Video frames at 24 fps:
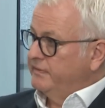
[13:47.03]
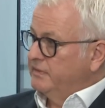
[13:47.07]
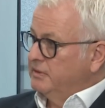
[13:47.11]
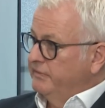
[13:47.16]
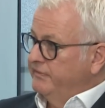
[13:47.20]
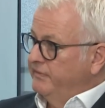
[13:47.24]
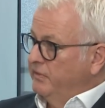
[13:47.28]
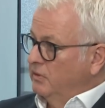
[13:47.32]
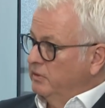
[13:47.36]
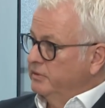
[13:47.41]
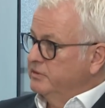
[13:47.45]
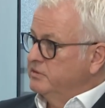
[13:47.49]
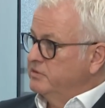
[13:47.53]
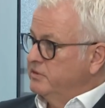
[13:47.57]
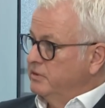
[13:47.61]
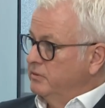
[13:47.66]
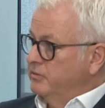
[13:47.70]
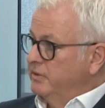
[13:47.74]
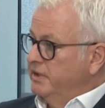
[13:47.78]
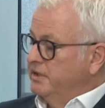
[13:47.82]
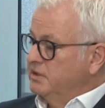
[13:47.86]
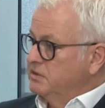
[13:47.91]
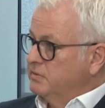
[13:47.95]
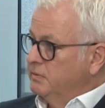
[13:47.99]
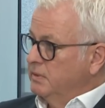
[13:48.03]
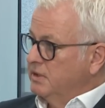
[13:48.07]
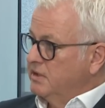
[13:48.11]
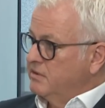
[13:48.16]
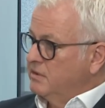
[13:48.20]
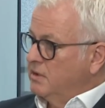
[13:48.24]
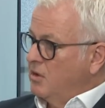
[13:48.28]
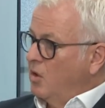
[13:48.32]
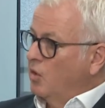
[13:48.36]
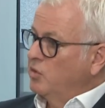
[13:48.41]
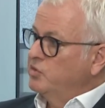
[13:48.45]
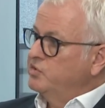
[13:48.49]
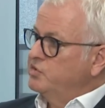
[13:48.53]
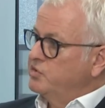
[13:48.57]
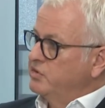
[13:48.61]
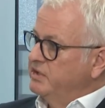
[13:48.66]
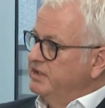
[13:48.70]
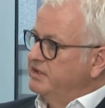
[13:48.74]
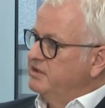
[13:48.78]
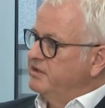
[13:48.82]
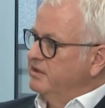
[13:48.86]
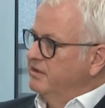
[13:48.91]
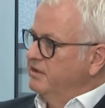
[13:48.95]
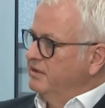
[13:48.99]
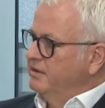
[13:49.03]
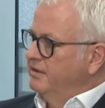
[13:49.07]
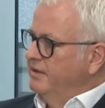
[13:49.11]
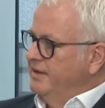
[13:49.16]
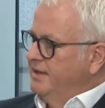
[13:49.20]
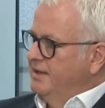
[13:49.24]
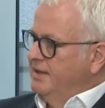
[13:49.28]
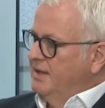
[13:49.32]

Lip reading: of voluntary arrangements, contrary to the